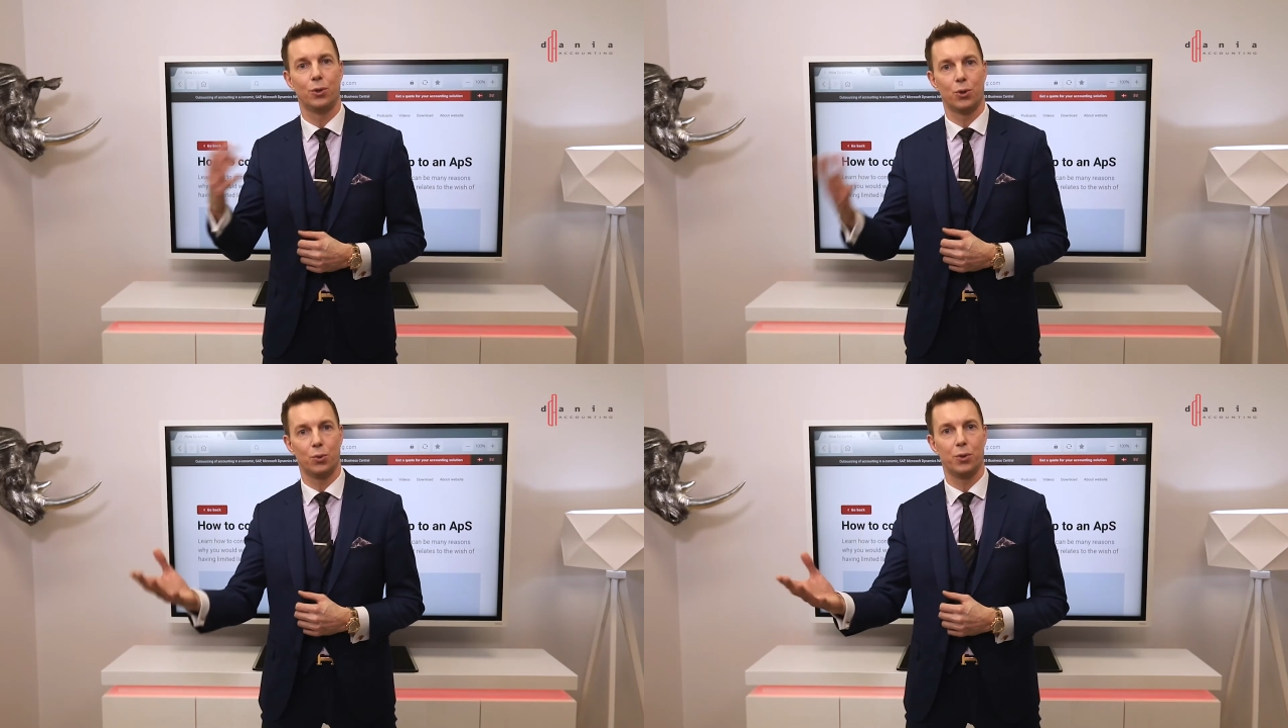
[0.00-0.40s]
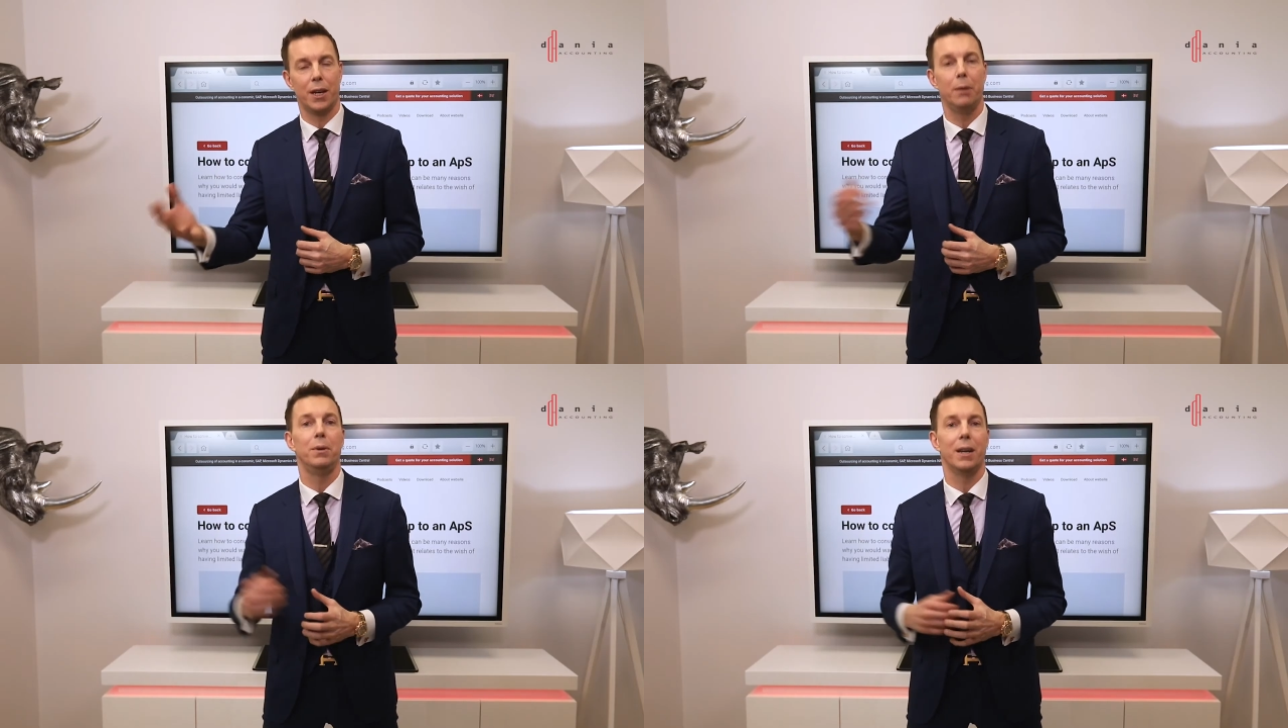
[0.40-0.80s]
to
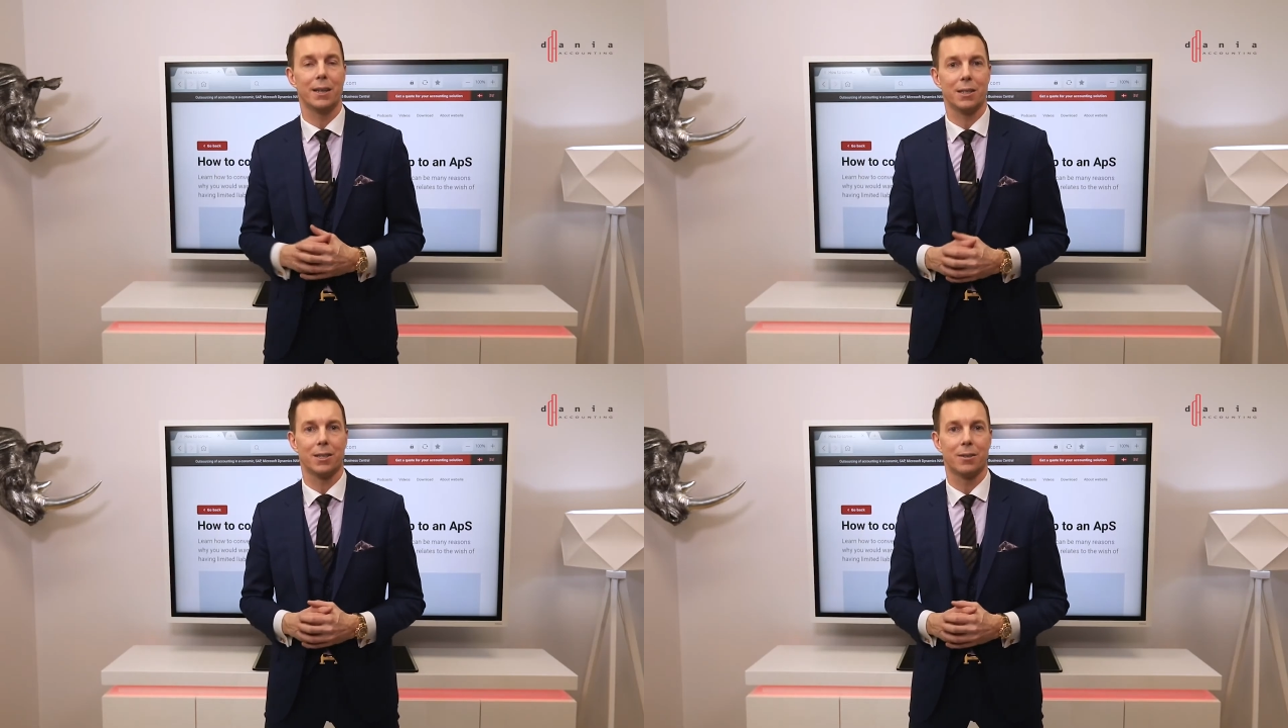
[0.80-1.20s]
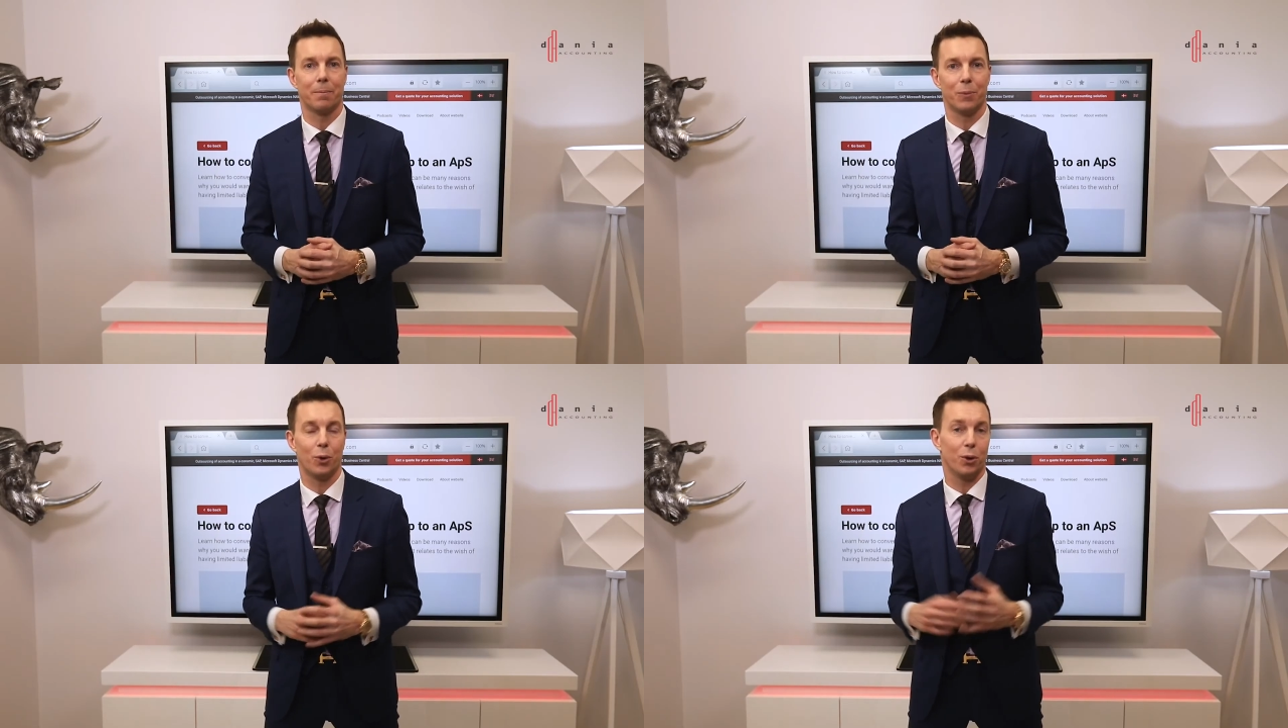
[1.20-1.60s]
the ApS,
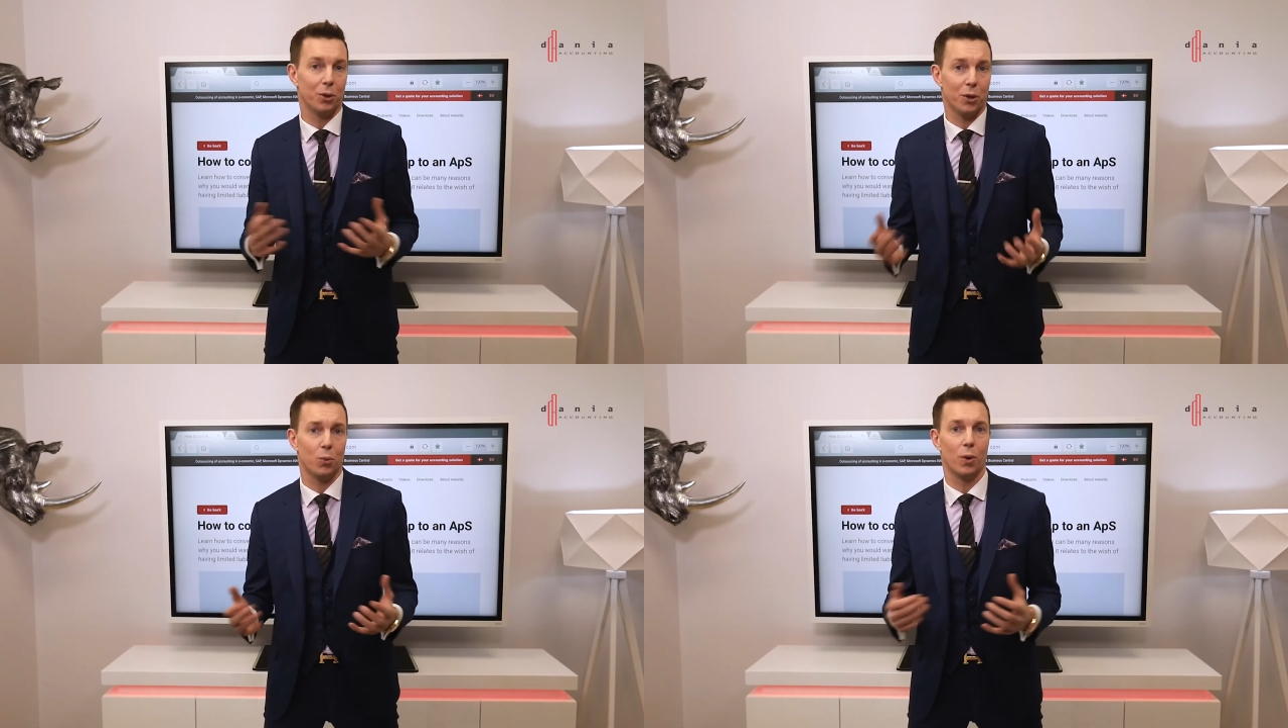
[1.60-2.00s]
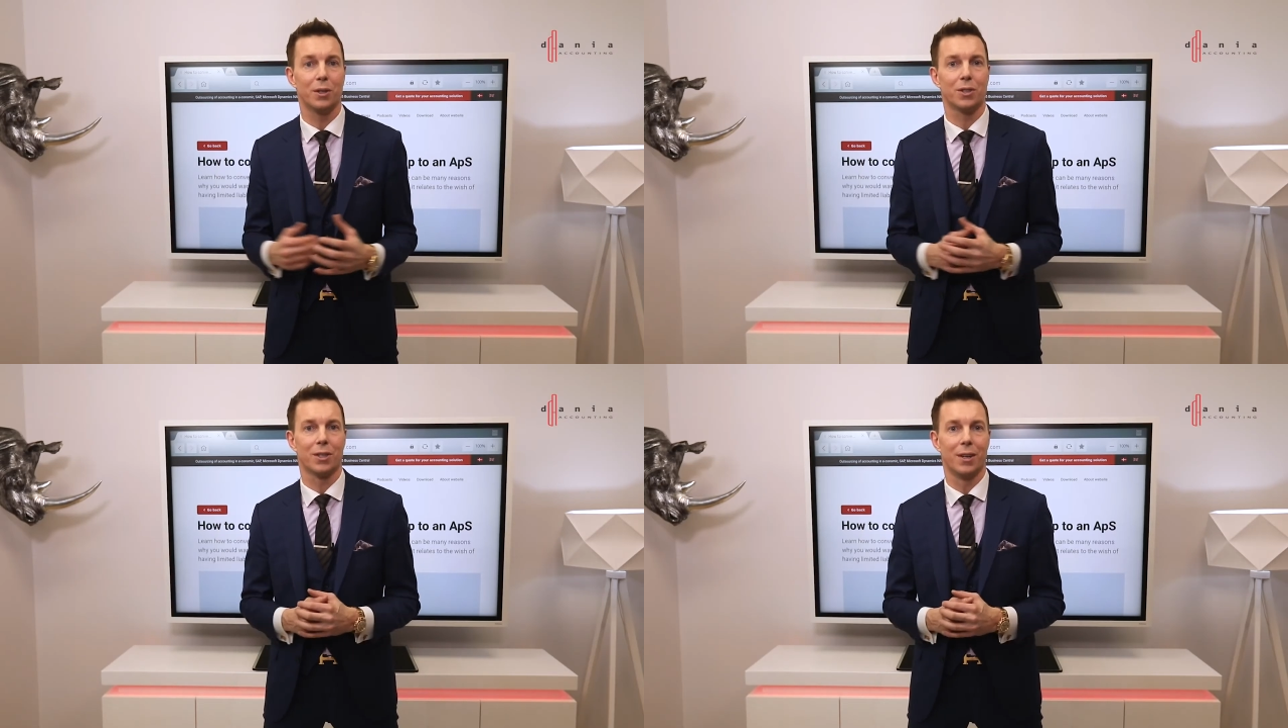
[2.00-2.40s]
or in other
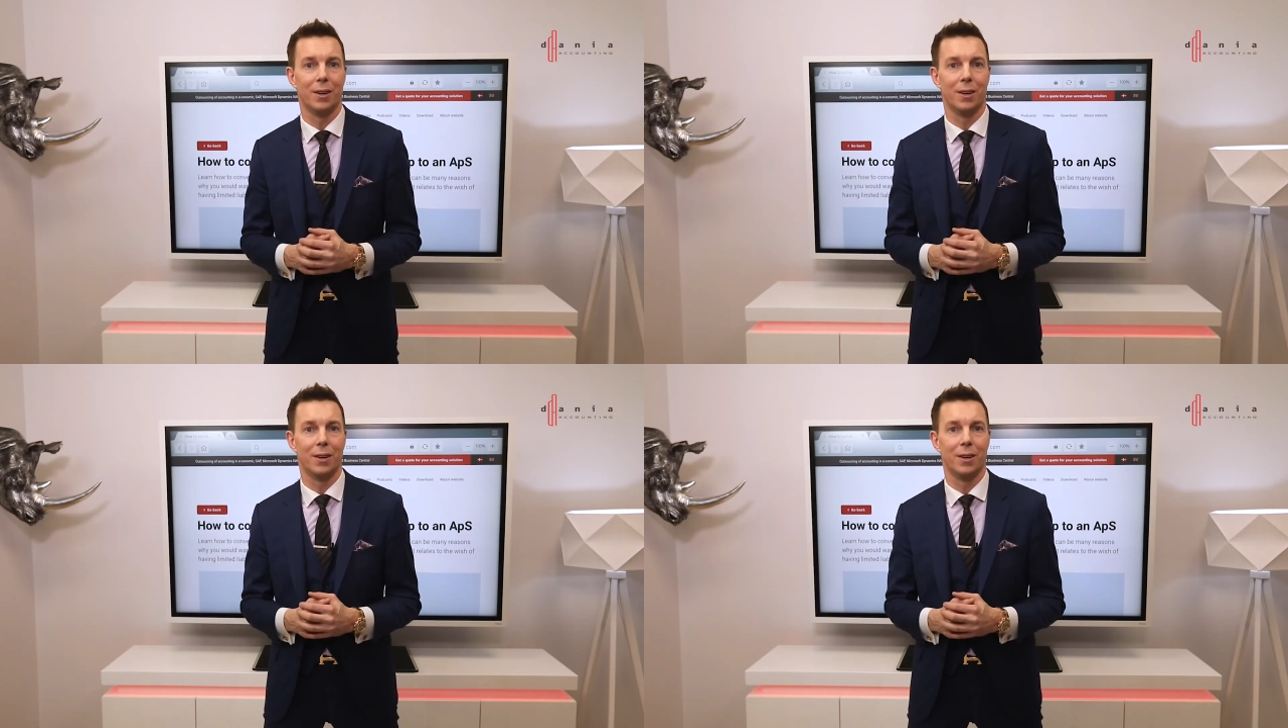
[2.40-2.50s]
words,